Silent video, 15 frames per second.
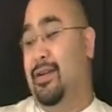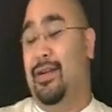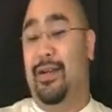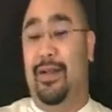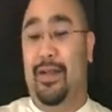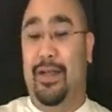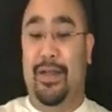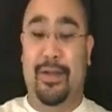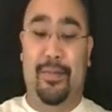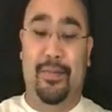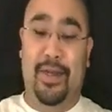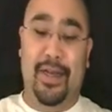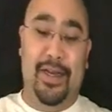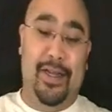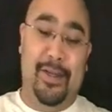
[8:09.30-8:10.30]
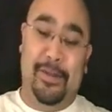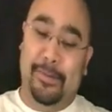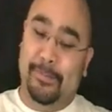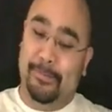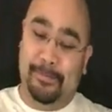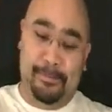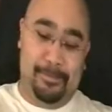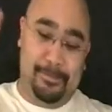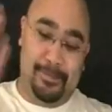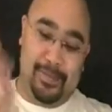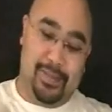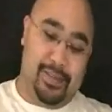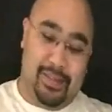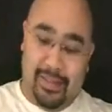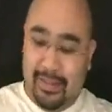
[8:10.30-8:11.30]
But
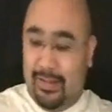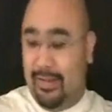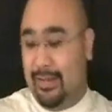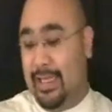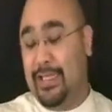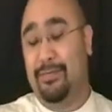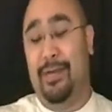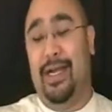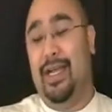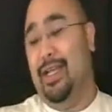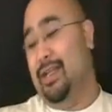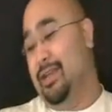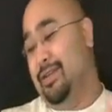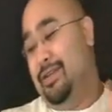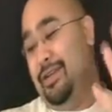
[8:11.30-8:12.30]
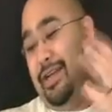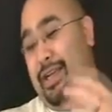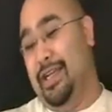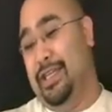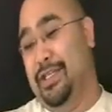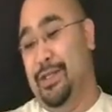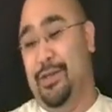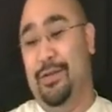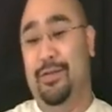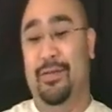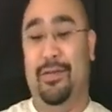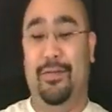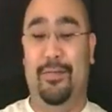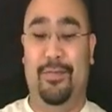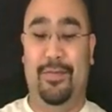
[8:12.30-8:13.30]
that's my, I guess,
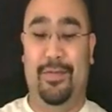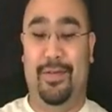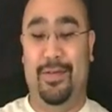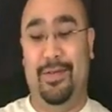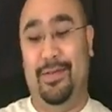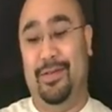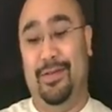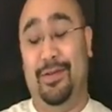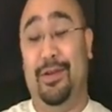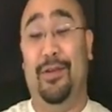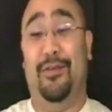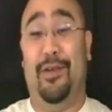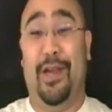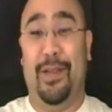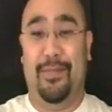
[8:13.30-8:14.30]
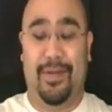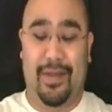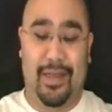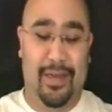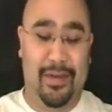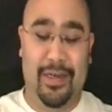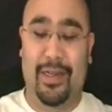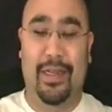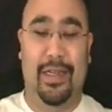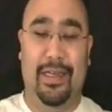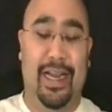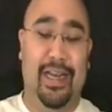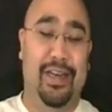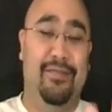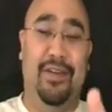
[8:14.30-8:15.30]
gripe.
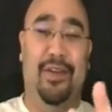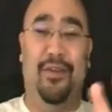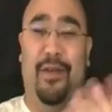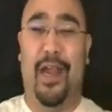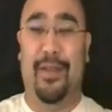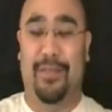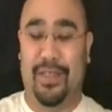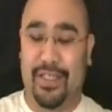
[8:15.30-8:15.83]
Not even a gripe.